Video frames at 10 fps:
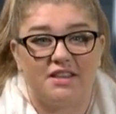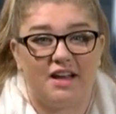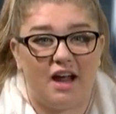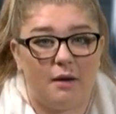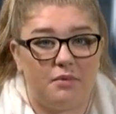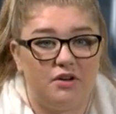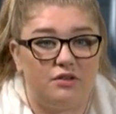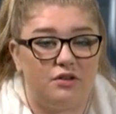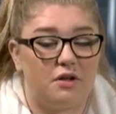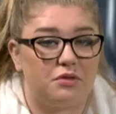that happened
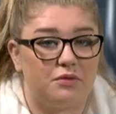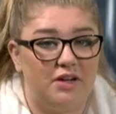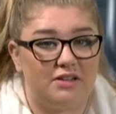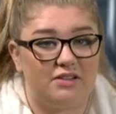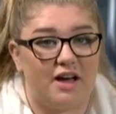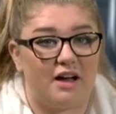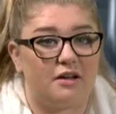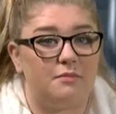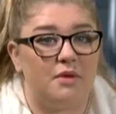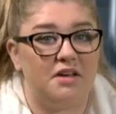around 3
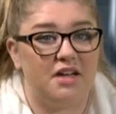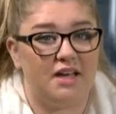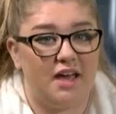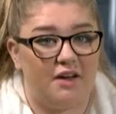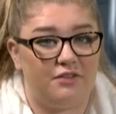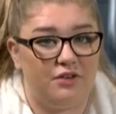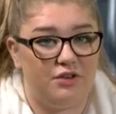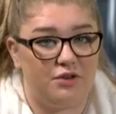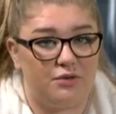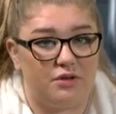o'clock Monday
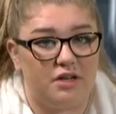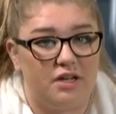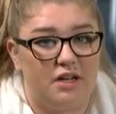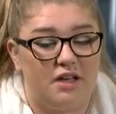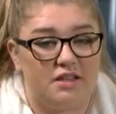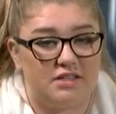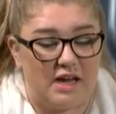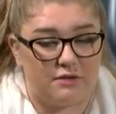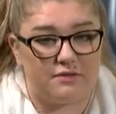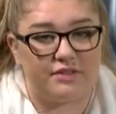afternoon in the
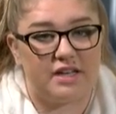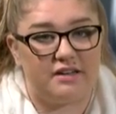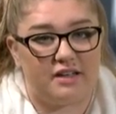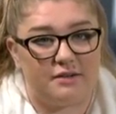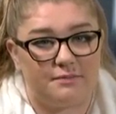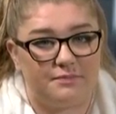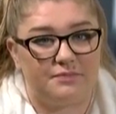town of Lyndon.